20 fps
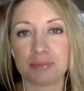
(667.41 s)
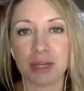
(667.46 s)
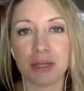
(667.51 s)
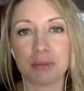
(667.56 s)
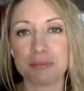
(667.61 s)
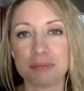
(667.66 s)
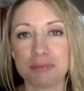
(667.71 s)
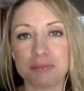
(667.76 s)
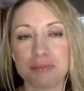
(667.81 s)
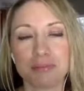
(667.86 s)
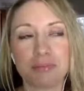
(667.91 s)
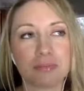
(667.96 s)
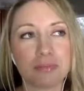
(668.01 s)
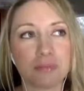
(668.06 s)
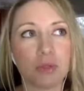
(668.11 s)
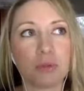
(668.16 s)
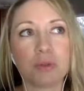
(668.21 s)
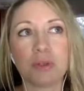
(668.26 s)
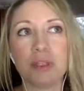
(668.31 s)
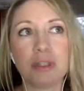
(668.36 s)
I'm
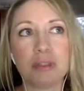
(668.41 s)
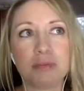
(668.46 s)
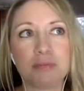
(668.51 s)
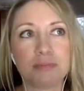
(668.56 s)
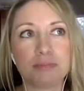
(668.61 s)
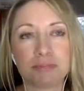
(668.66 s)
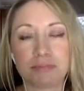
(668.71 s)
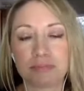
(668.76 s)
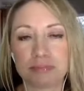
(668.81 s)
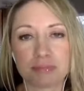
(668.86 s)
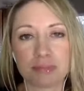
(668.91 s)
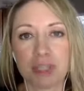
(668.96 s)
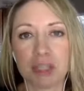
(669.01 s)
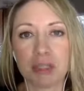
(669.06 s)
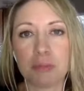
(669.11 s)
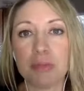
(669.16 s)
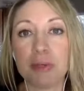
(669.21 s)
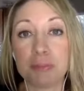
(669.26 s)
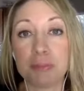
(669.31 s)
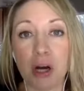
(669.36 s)
only going
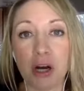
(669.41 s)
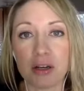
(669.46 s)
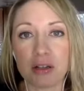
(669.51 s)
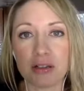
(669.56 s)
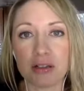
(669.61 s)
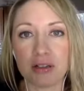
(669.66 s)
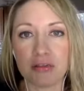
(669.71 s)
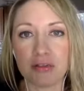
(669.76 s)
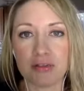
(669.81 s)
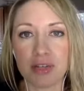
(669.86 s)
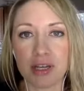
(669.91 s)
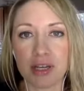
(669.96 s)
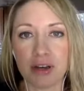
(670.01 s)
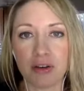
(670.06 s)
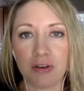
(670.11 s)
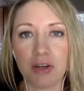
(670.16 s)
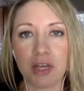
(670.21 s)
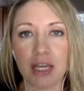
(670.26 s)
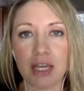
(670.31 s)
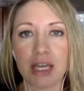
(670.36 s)
to be positive now